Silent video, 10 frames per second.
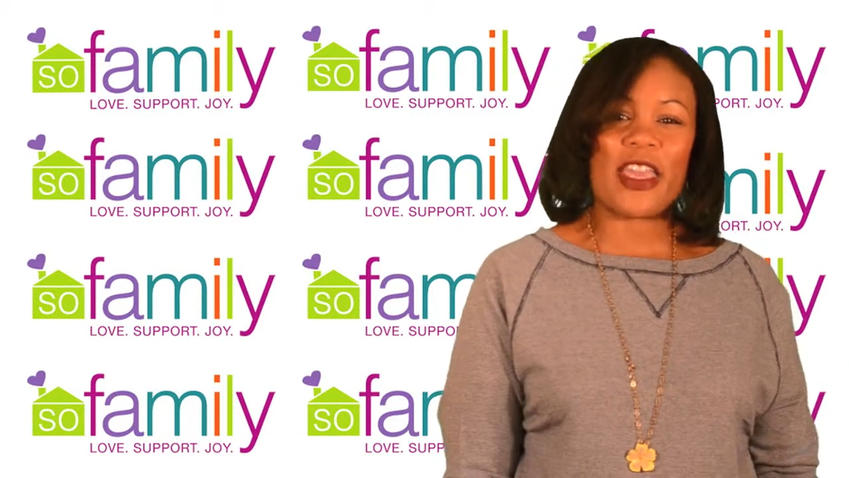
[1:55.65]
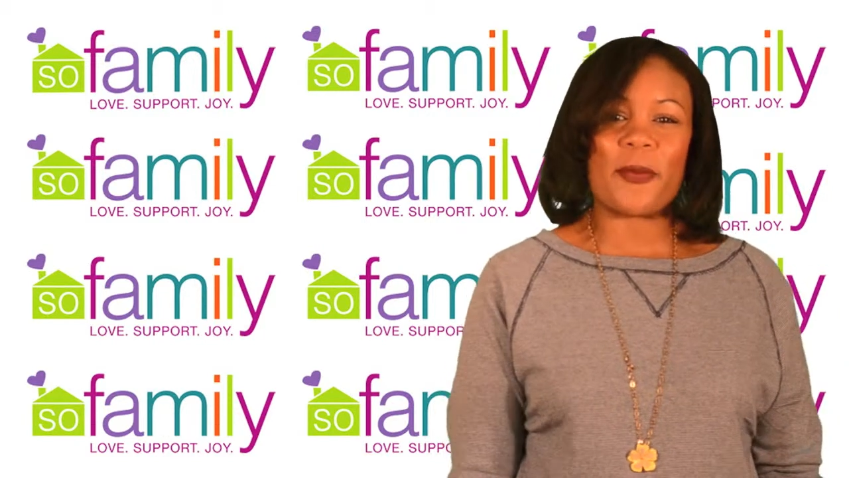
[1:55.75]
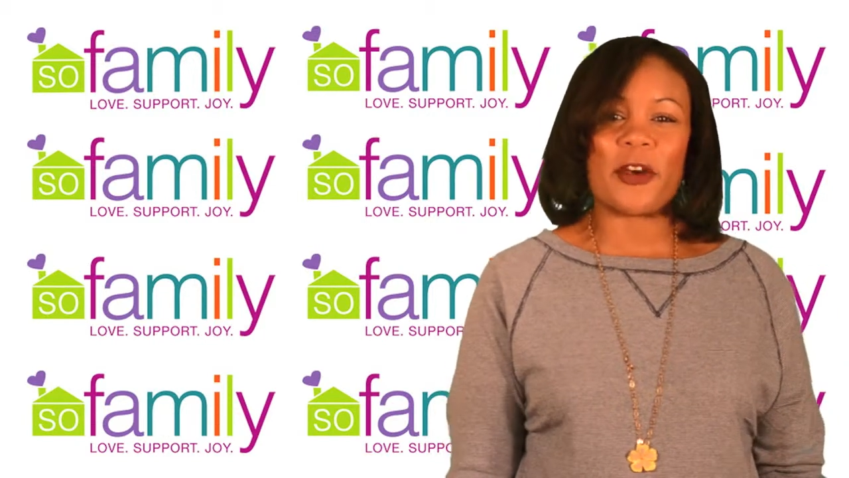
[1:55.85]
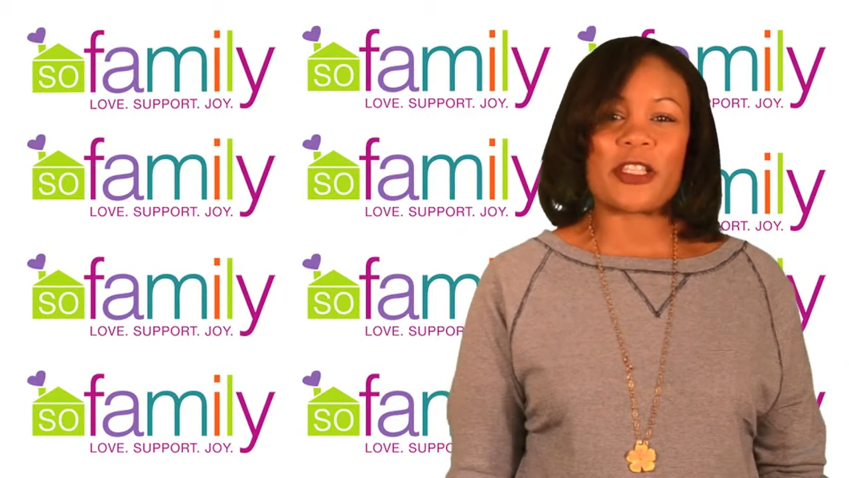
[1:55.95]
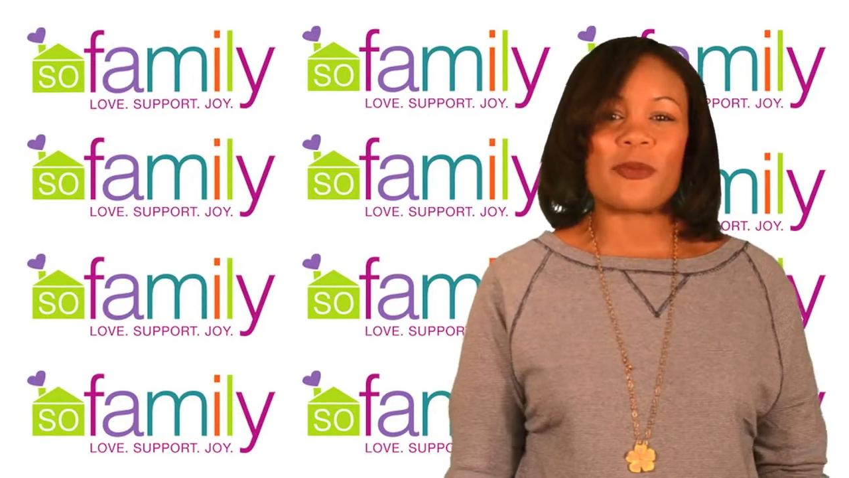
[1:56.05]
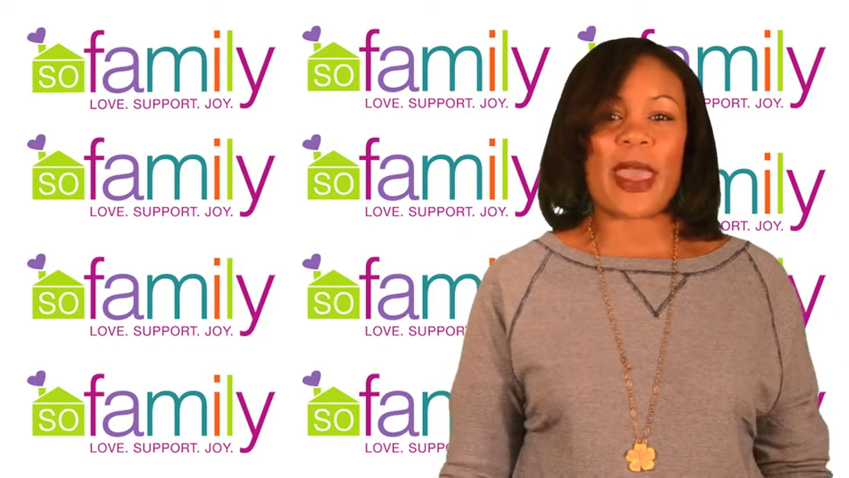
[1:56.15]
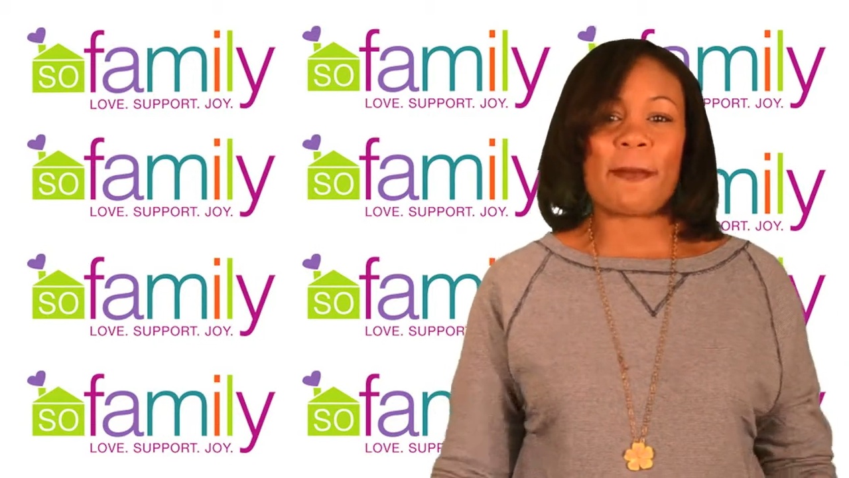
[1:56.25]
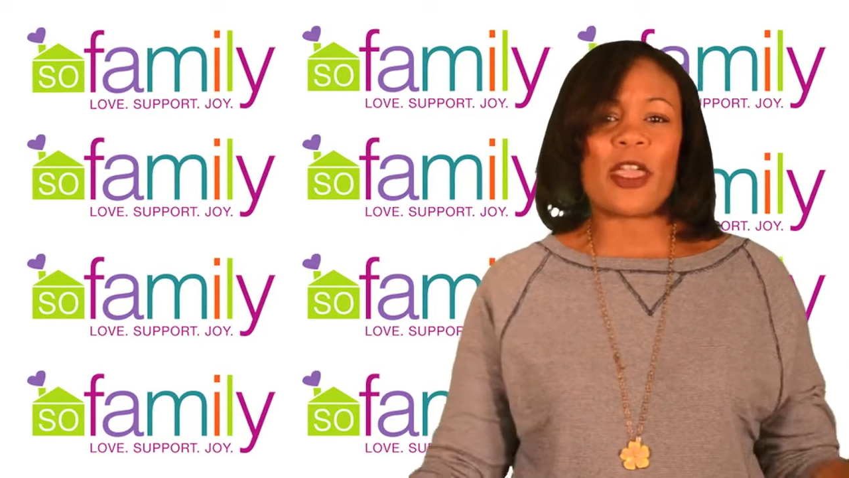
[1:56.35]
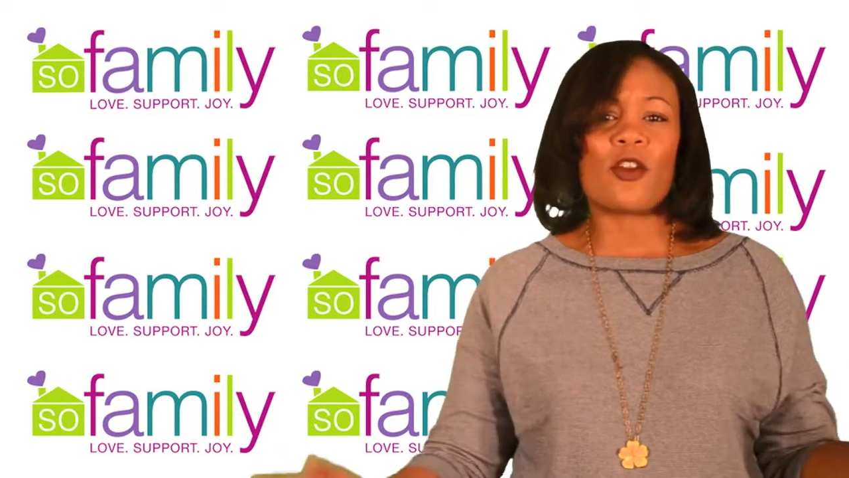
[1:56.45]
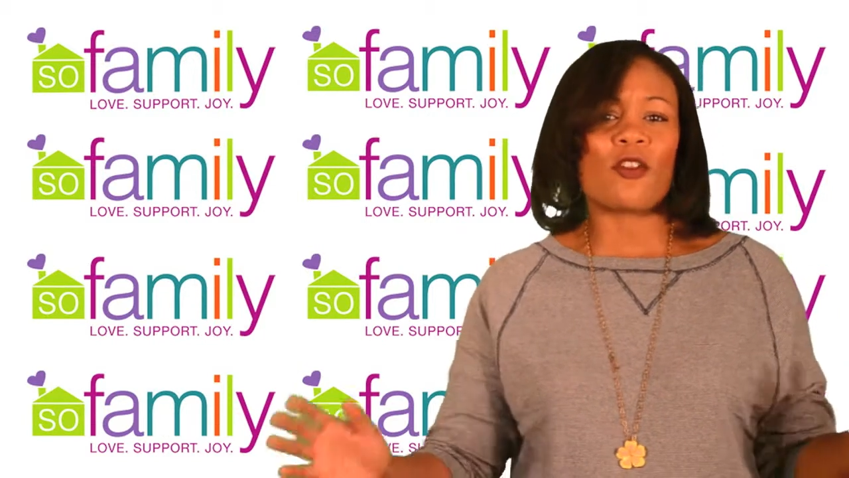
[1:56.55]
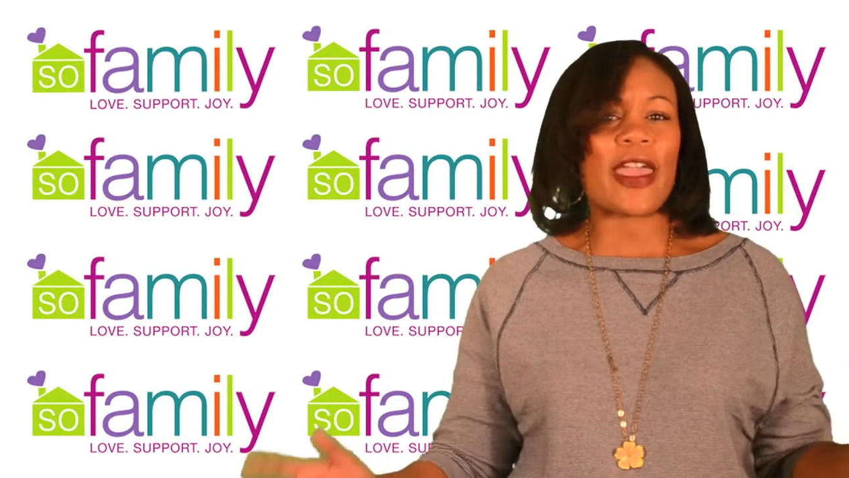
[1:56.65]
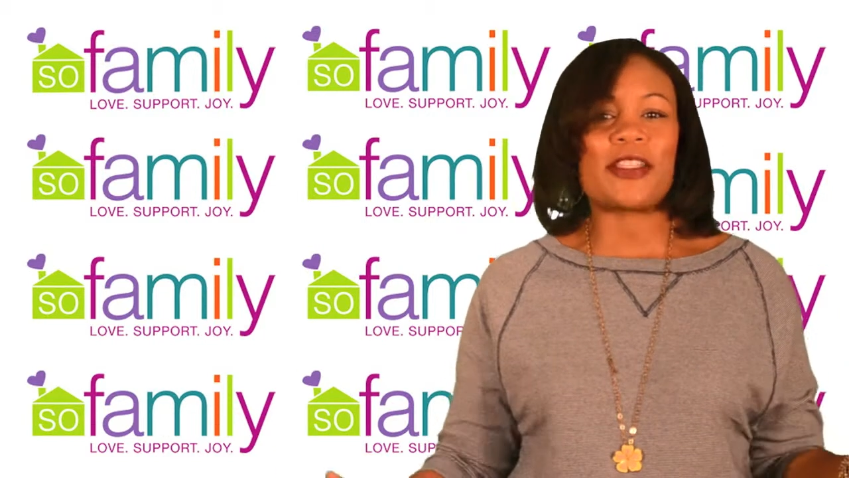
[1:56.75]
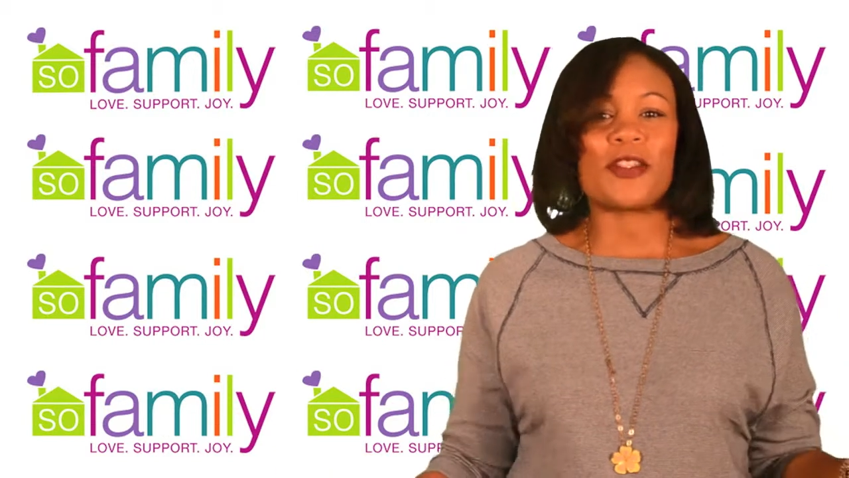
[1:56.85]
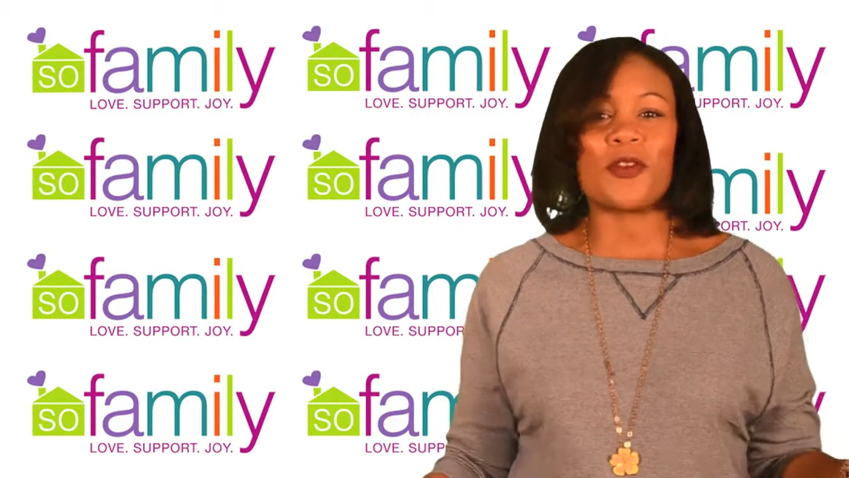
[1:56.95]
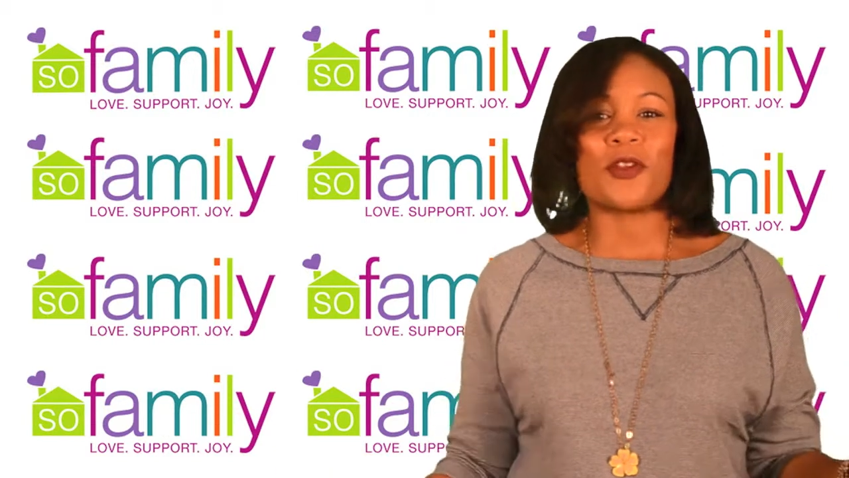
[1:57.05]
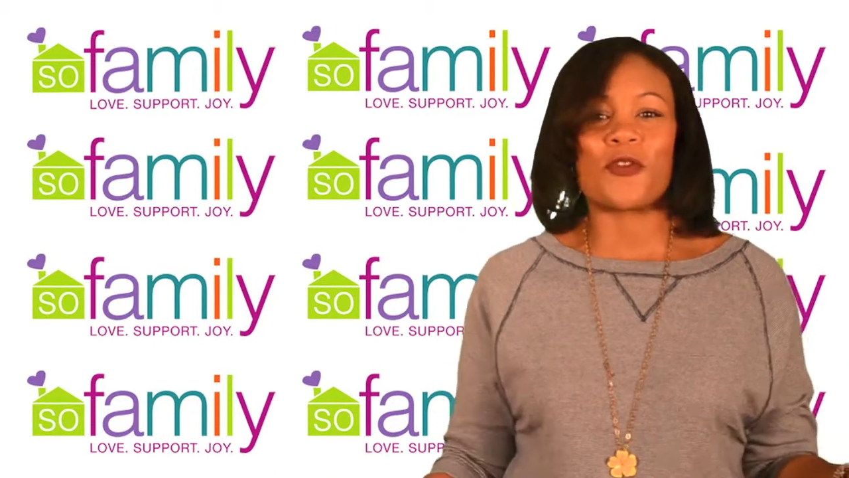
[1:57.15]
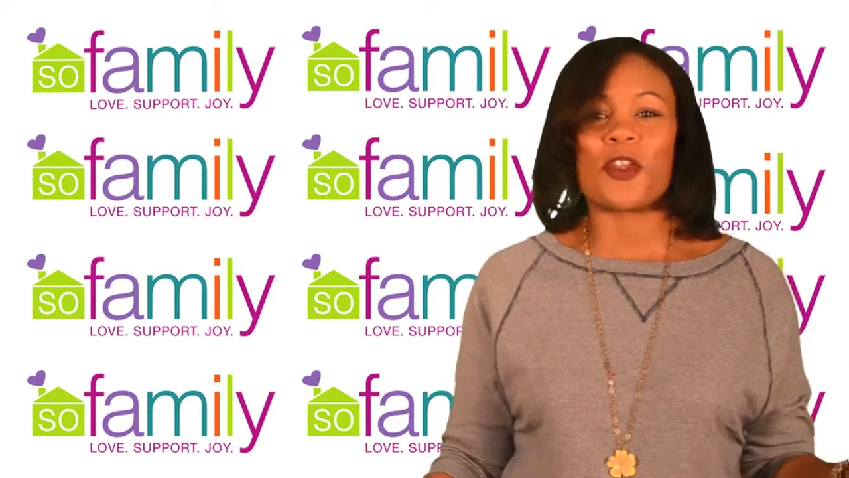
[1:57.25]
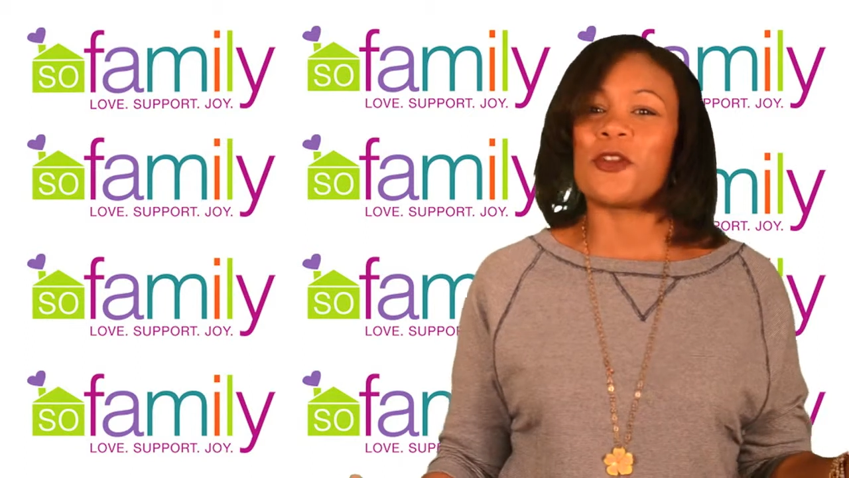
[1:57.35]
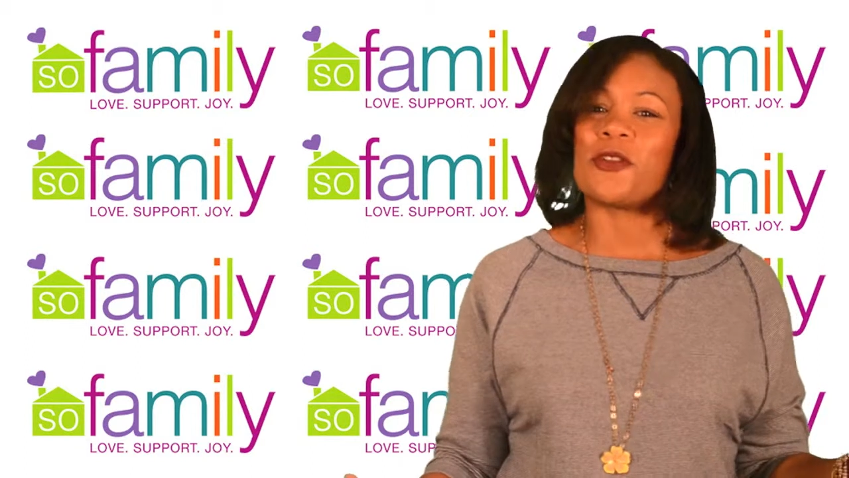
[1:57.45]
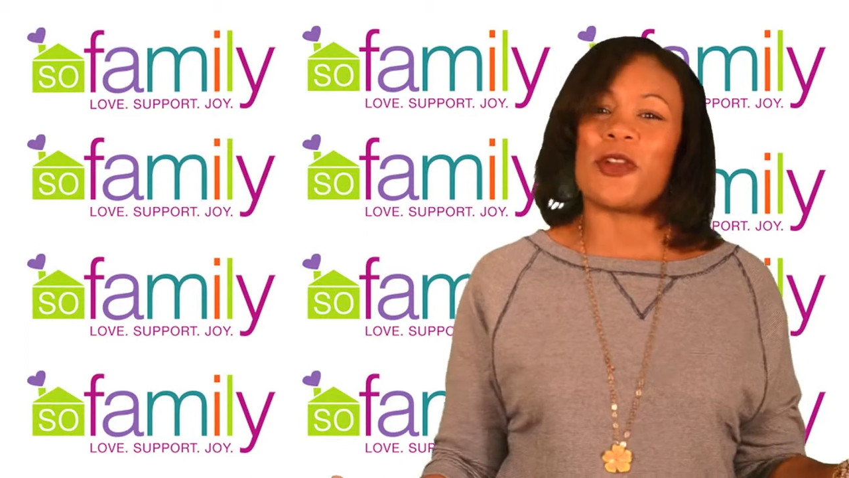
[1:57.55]
ebooks may be great tools for
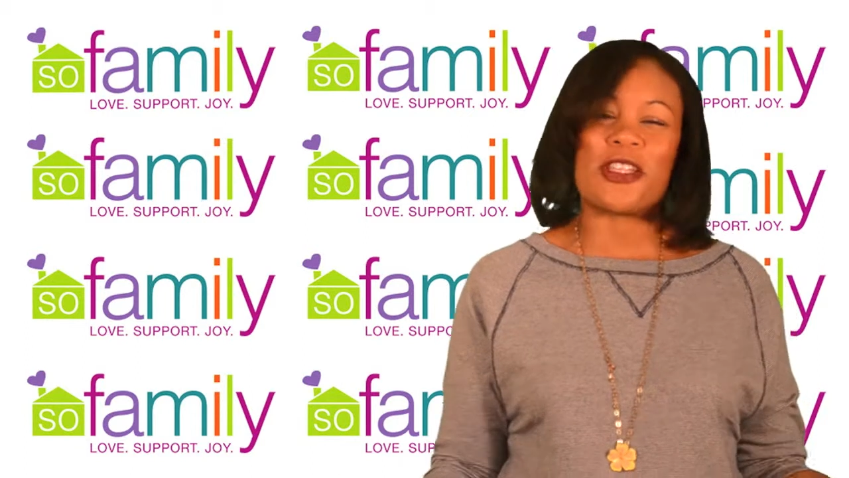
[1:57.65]
you to